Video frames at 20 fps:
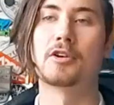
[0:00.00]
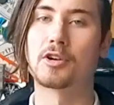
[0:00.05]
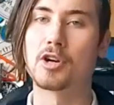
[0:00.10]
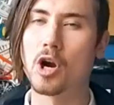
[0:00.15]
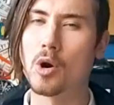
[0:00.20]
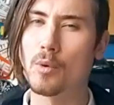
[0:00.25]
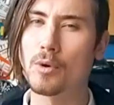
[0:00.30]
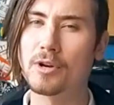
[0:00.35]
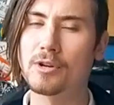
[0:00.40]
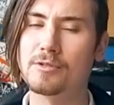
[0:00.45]
Your
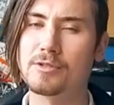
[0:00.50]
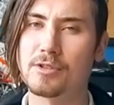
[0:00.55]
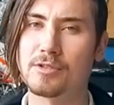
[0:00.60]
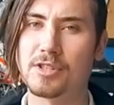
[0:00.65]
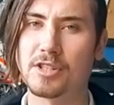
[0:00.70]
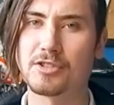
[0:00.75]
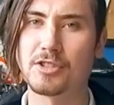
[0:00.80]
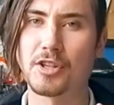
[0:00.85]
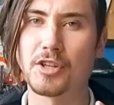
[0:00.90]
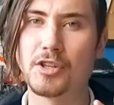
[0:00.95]
coworkers are
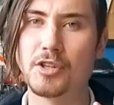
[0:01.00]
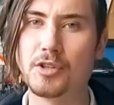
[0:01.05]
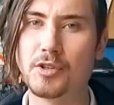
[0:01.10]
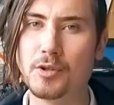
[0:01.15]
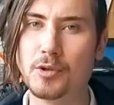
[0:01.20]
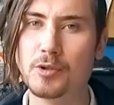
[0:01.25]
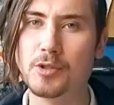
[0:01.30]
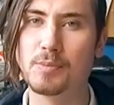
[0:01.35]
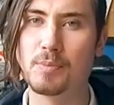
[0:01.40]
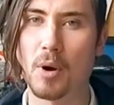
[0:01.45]
such a
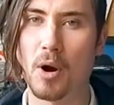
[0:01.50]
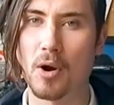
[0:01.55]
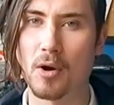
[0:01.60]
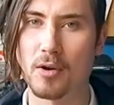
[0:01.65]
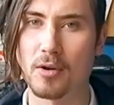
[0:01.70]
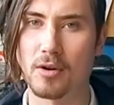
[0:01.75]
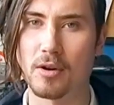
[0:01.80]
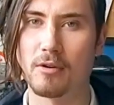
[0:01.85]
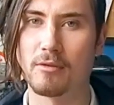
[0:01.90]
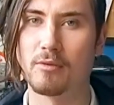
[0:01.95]
huge
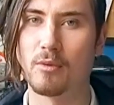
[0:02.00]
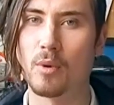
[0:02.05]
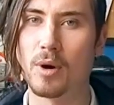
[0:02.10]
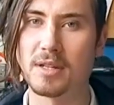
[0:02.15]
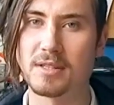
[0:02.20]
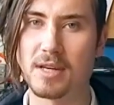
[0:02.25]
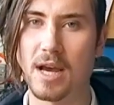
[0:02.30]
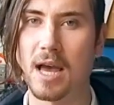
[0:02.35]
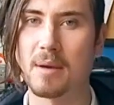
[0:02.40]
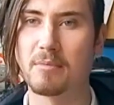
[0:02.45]
part of
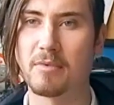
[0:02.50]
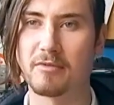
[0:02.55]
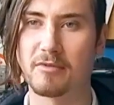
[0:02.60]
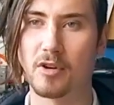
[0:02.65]
what type